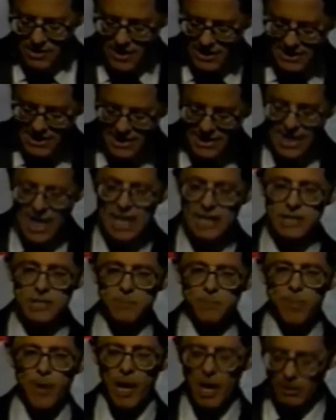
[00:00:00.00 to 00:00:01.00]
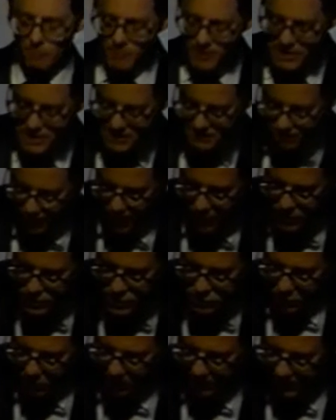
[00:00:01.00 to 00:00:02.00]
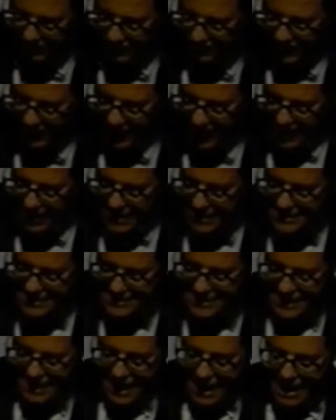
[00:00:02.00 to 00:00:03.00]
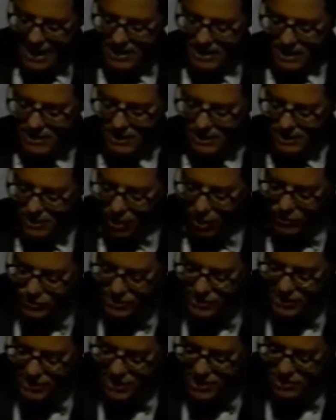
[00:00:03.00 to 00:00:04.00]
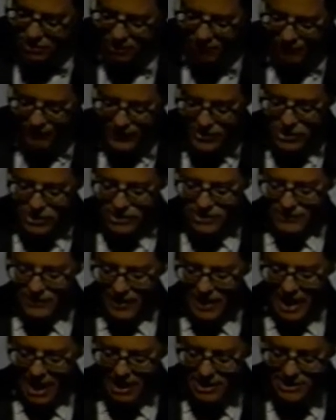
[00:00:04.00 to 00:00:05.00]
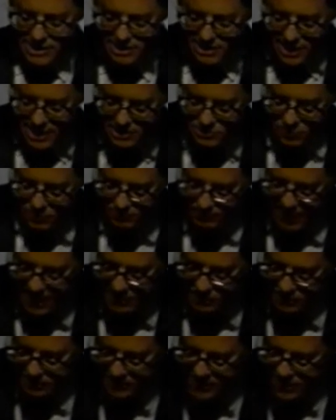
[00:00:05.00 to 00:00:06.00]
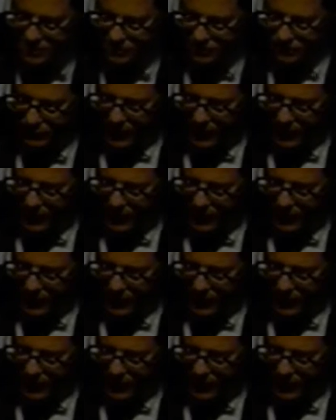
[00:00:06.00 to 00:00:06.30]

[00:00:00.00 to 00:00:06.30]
The State Department spokeswoman said that no senior officials of the United States would meet with Mr.